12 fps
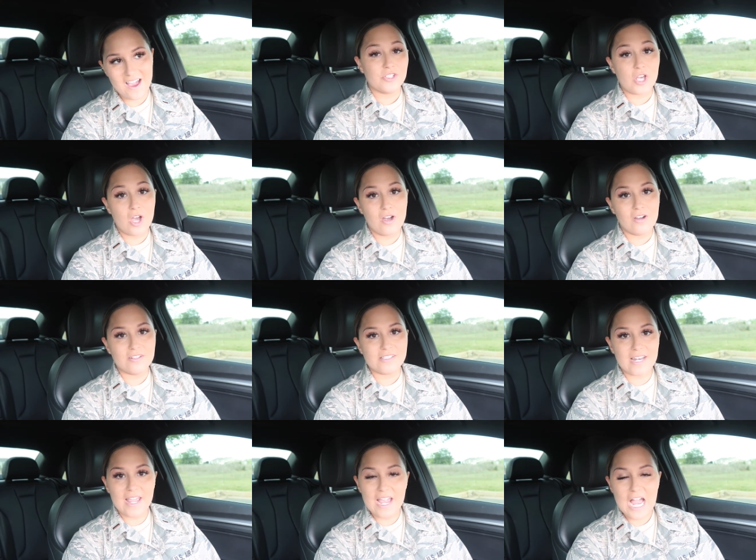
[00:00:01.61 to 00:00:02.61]
So
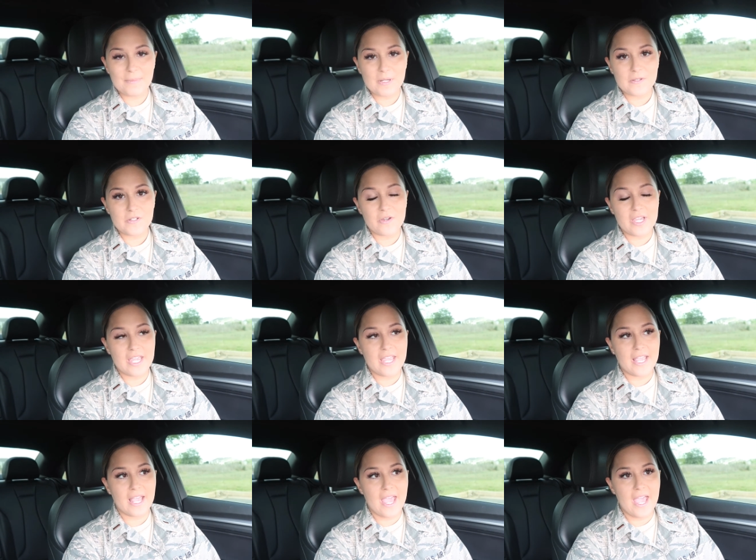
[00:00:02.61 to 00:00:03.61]
today I'm gonna be
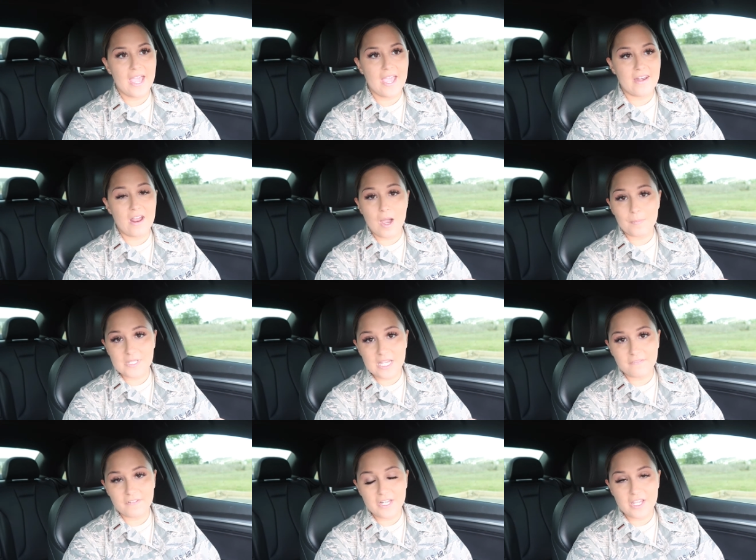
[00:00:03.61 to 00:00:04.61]
doing an
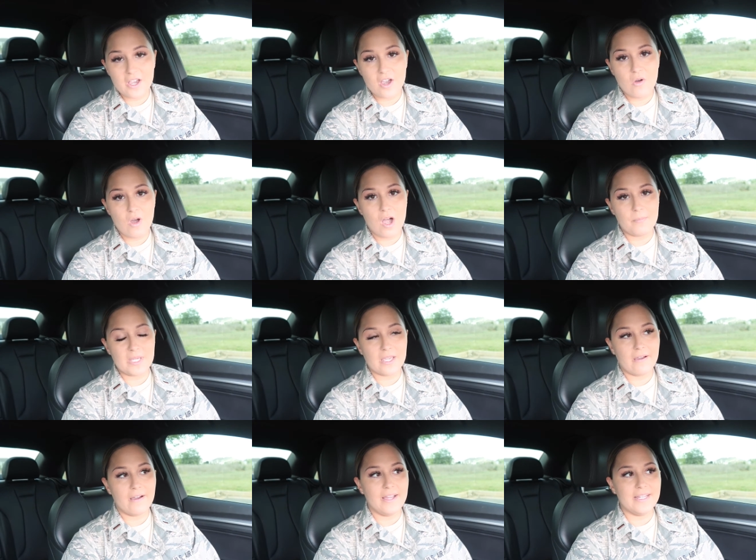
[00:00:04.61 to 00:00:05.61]
update video
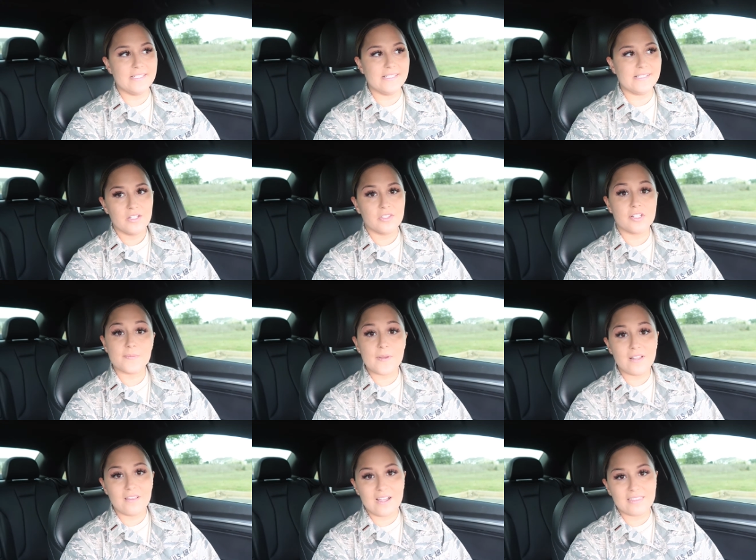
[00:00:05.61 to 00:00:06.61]
because there's been
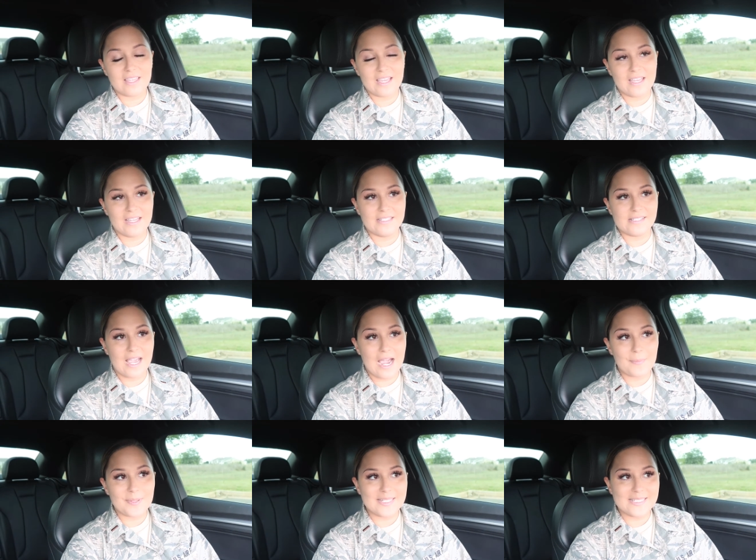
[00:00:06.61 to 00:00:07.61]
a lot that has
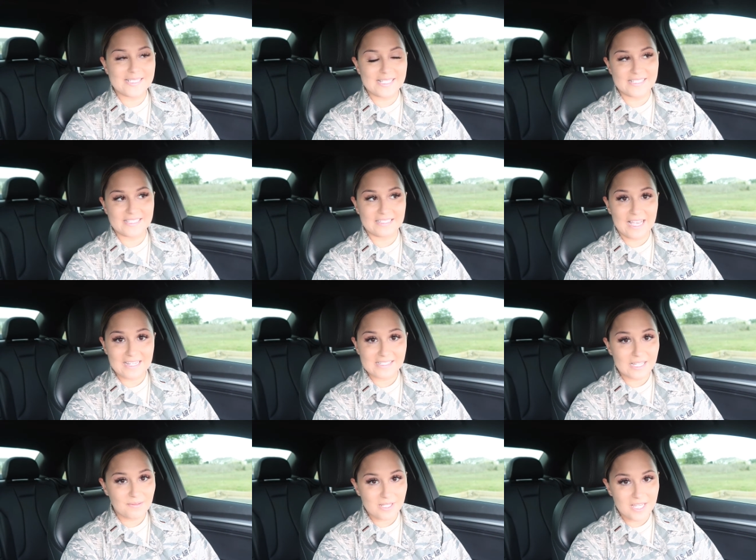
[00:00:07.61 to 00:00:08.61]
happened since the last
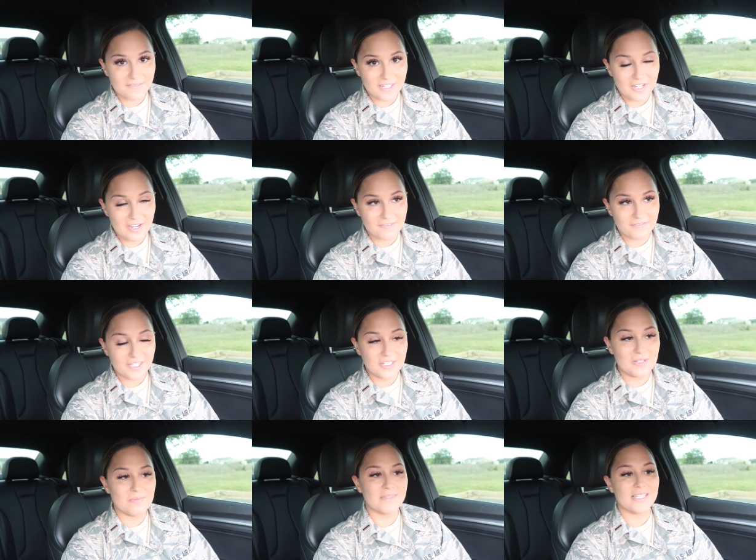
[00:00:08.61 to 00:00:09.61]
update video I
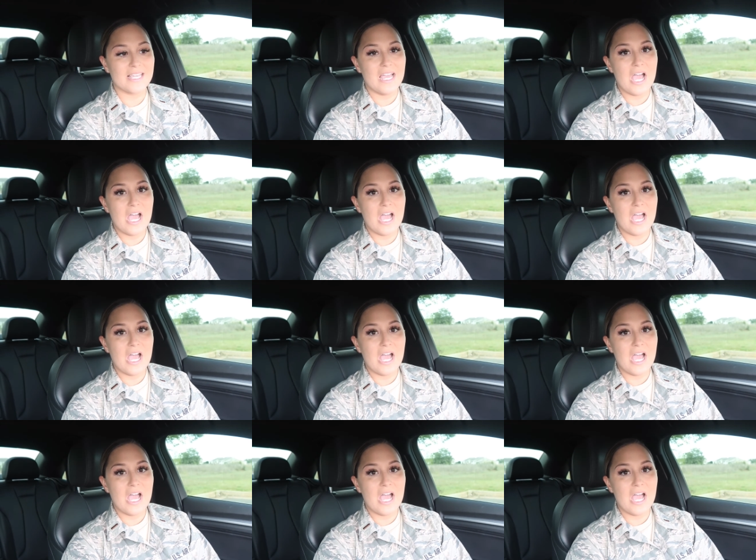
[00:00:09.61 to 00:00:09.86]
filmed.